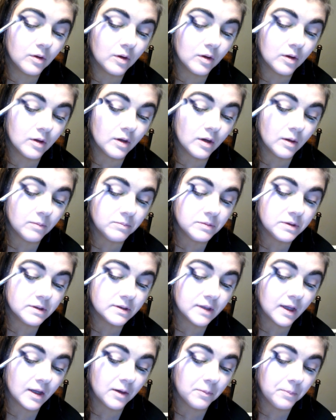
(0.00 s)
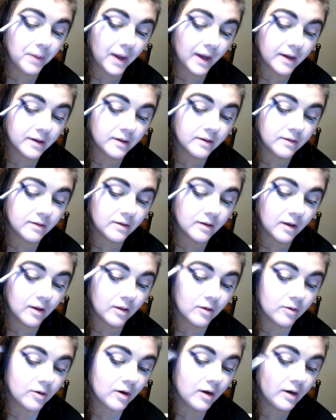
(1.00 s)
And I'm just kind of packing the
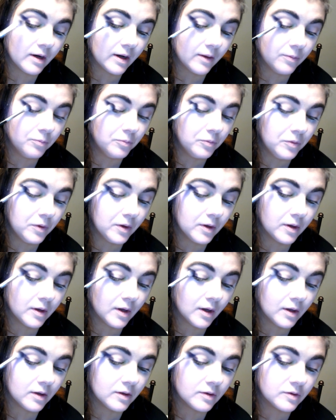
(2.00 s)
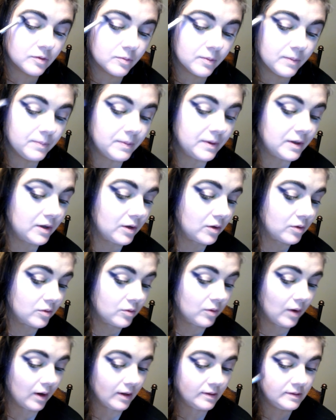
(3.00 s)
color on and then kind of sweeping it
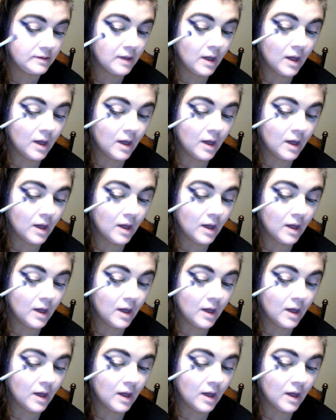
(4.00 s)
across,